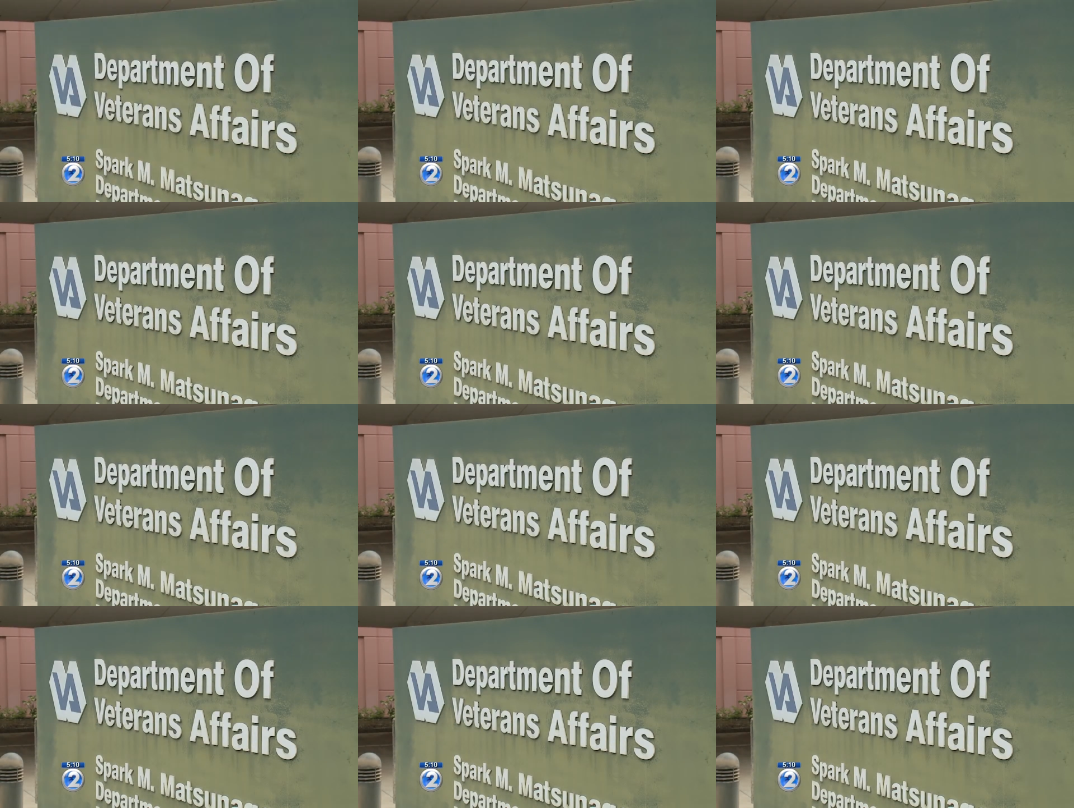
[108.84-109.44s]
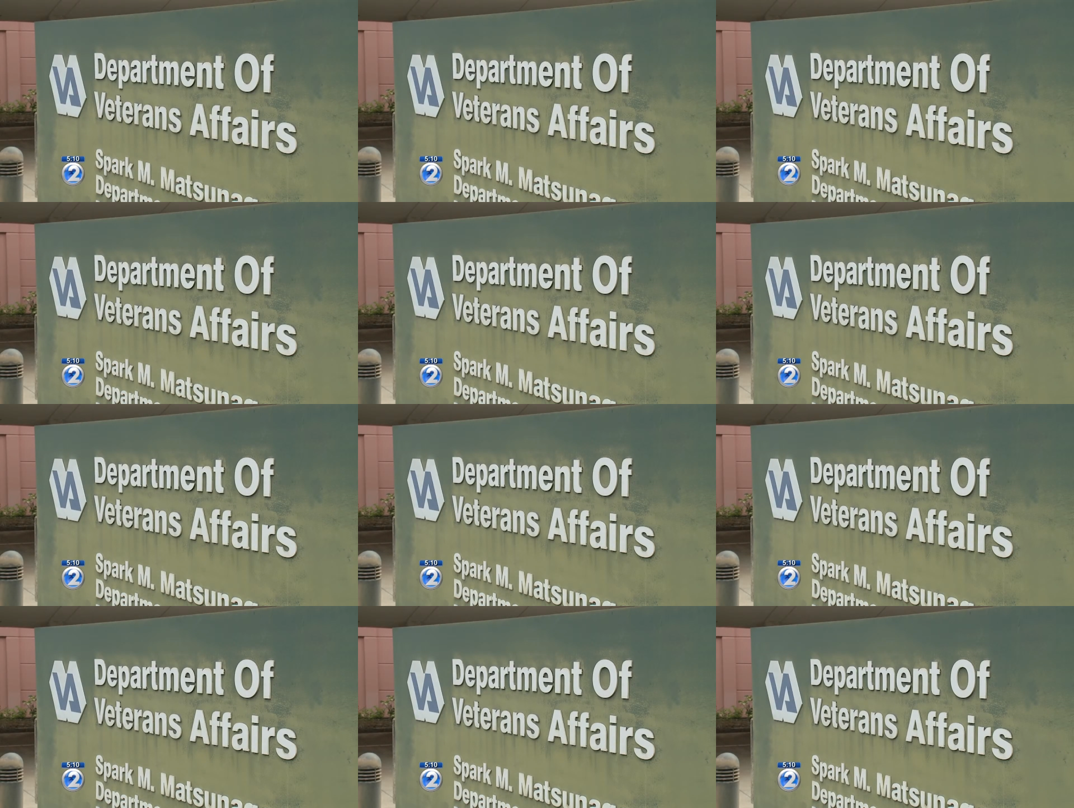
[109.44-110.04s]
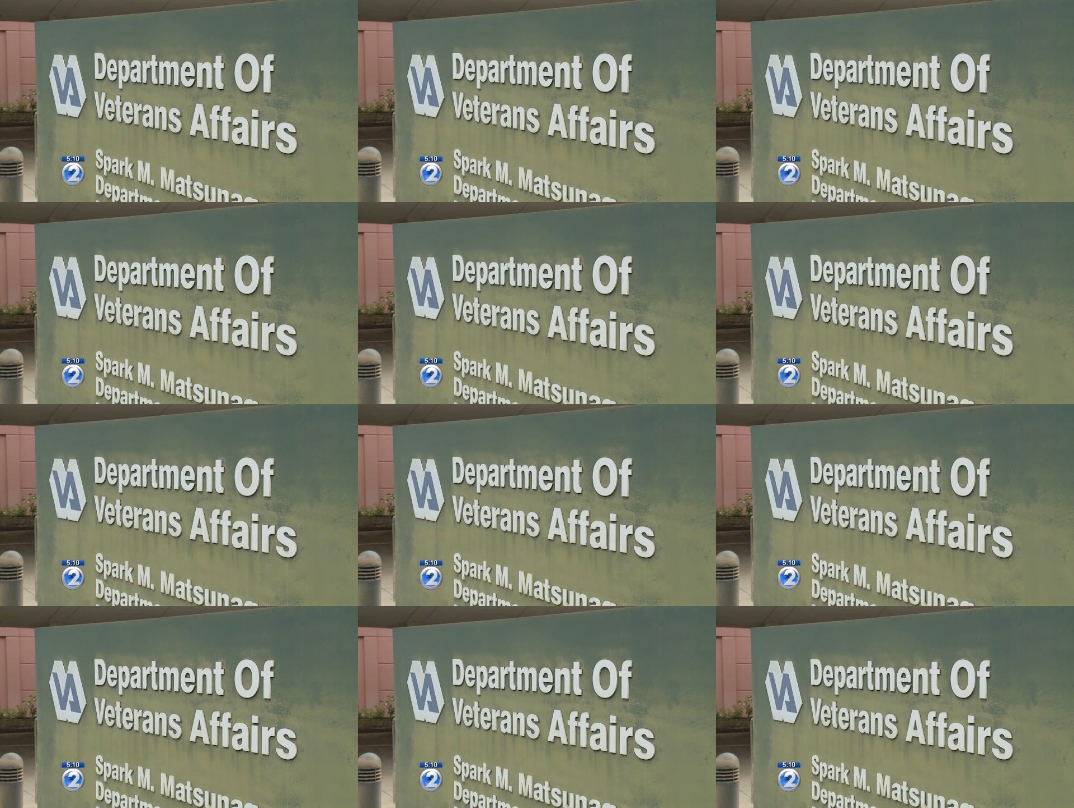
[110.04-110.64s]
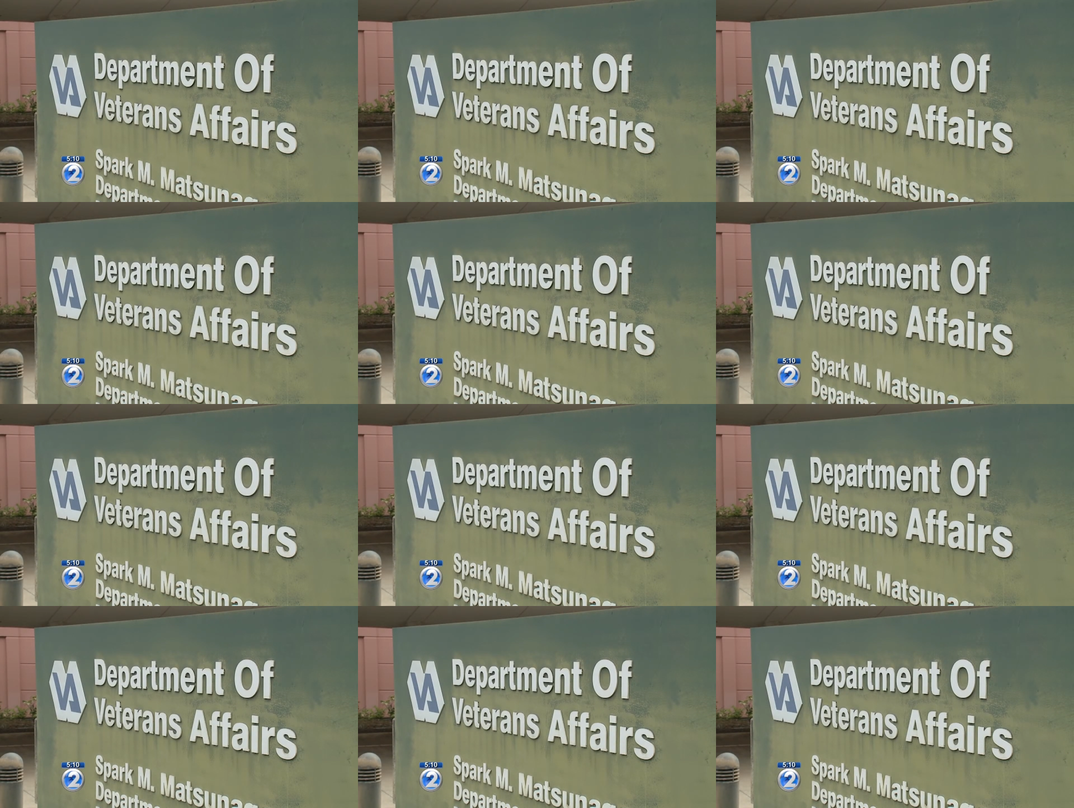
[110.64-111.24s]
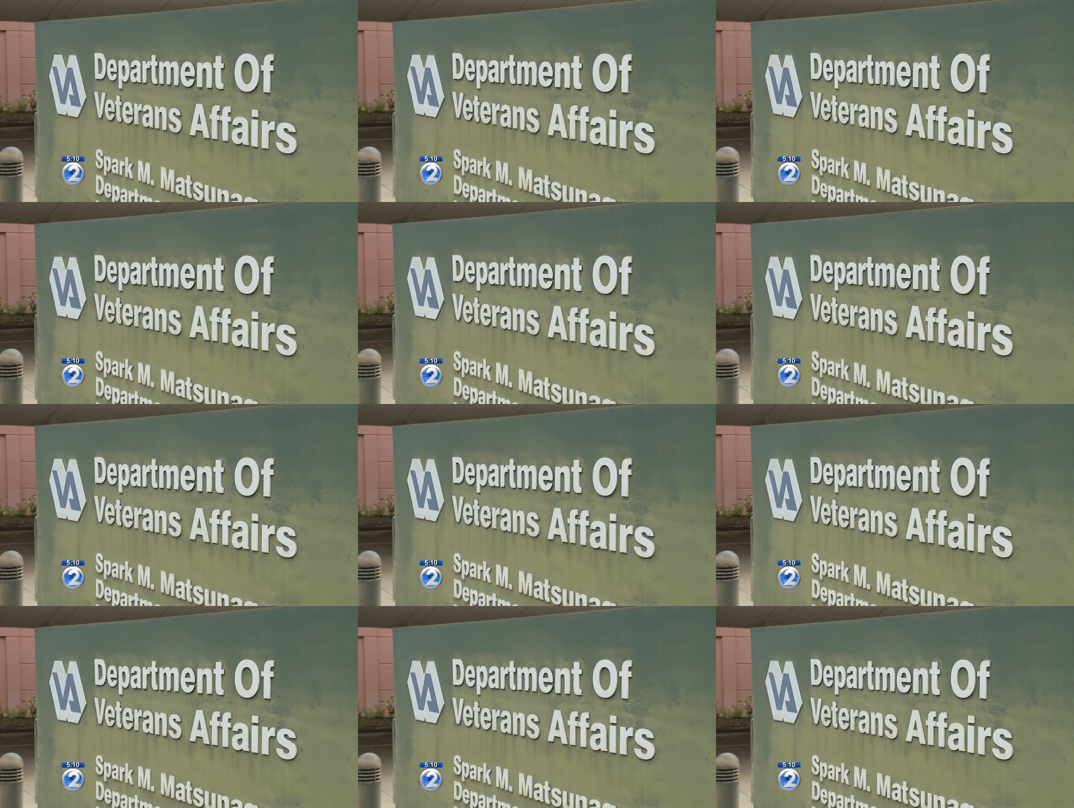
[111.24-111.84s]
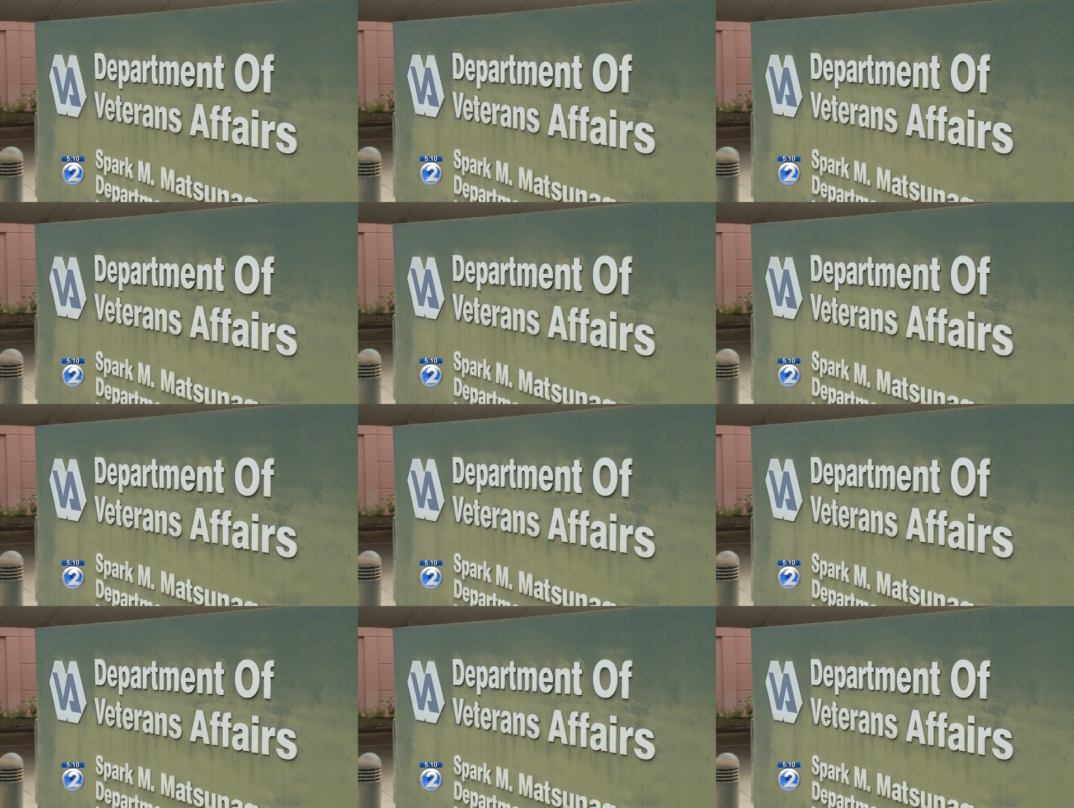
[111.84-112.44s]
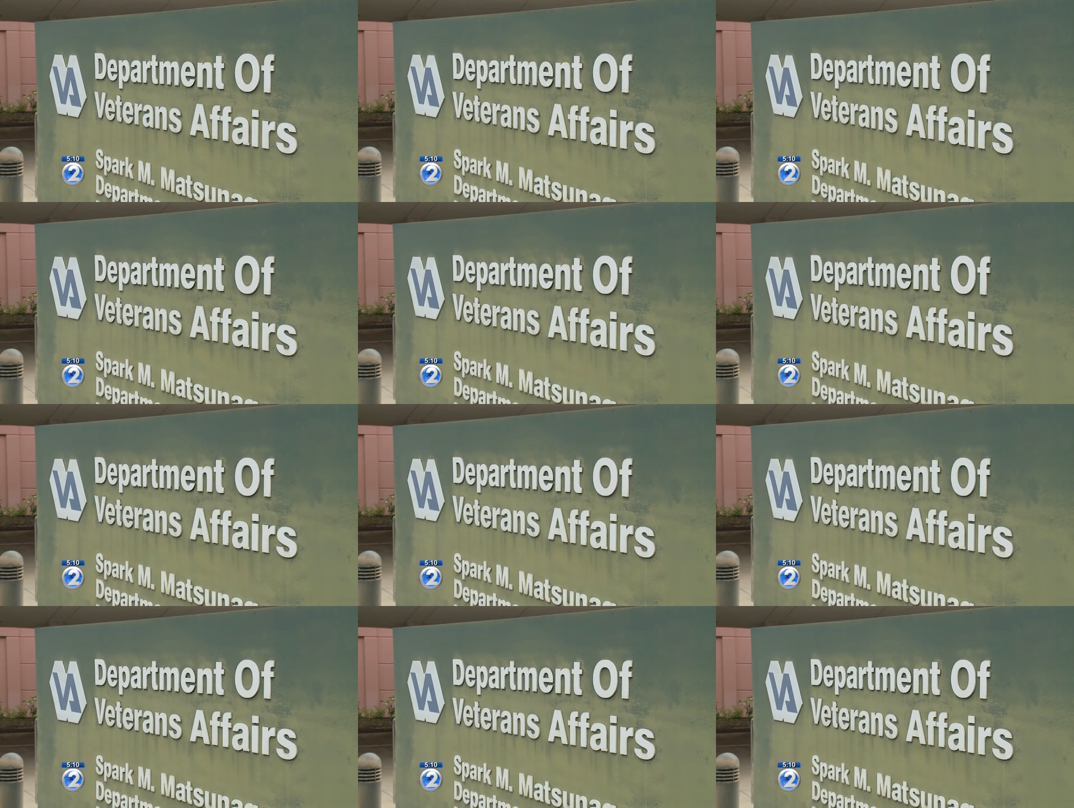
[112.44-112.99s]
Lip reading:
[unreadable: no face in view]